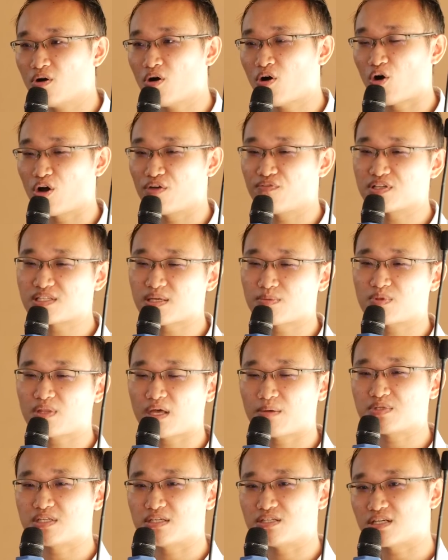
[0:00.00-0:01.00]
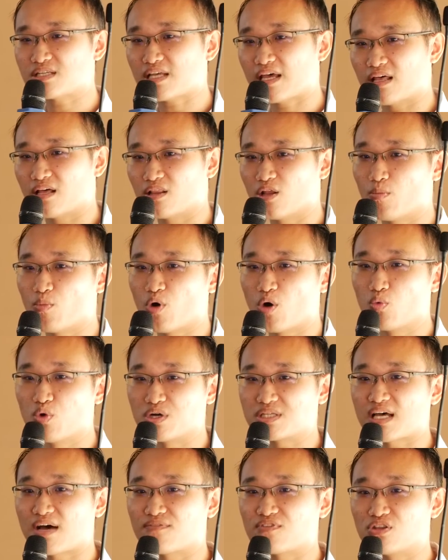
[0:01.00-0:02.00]
Or even sometimes they just add a lot more
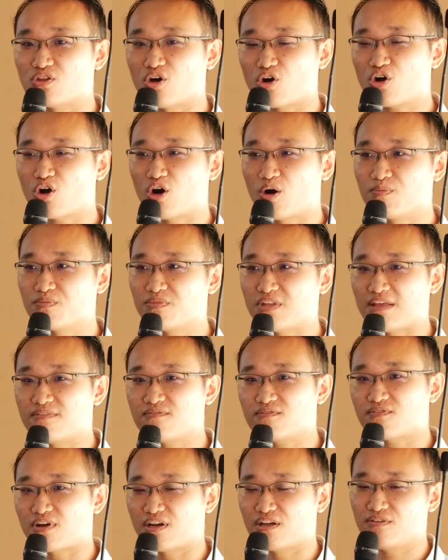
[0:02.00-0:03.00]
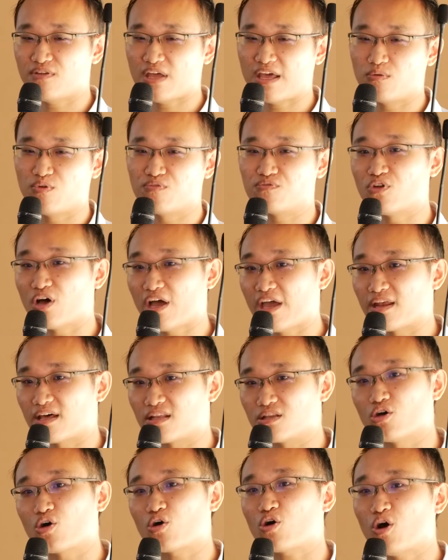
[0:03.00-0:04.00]
words after .com, then finally end with
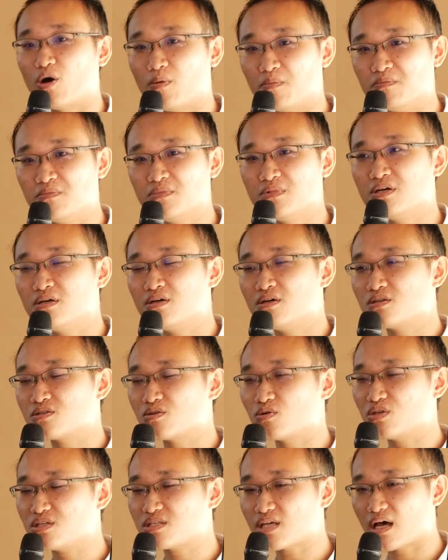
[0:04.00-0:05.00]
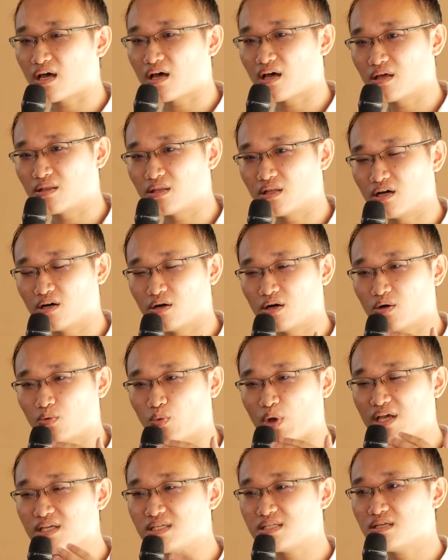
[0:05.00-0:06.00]
another .com. So these are the
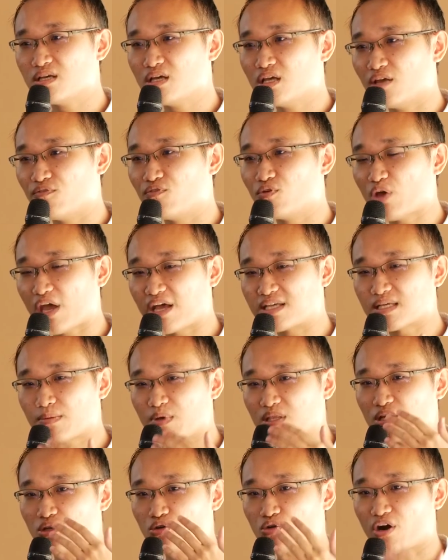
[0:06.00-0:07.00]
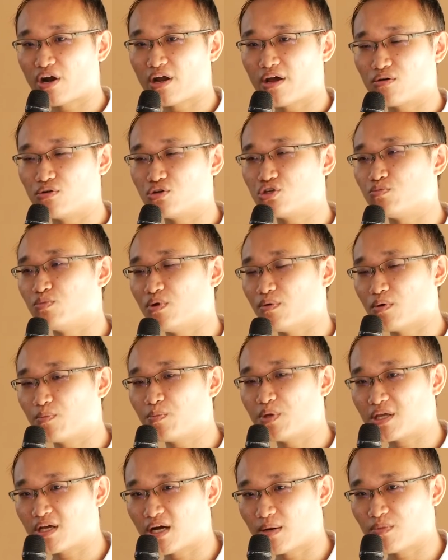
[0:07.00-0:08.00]
ways, if you examine the URL, you should be able to
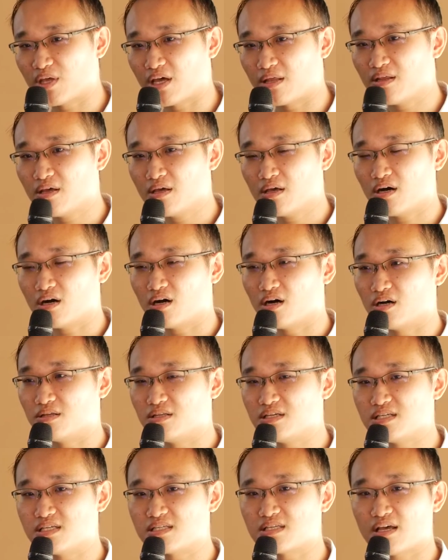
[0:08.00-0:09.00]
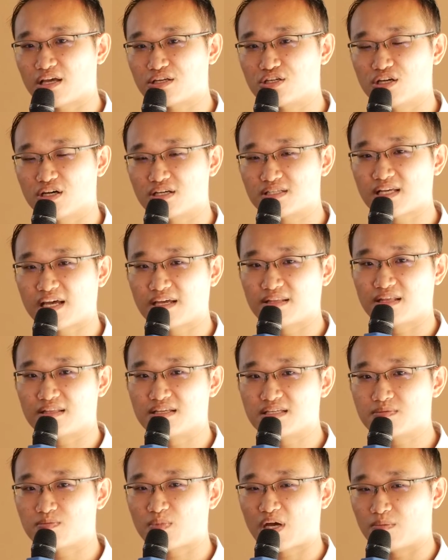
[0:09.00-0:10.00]
pick up that this is actually a sign that
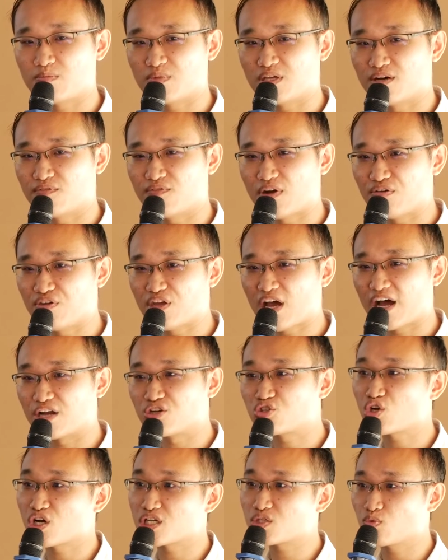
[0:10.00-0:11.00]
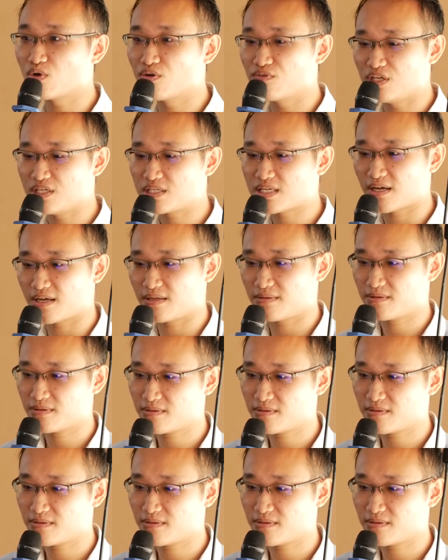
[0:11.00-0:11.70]
this might be a very untrustworthy site.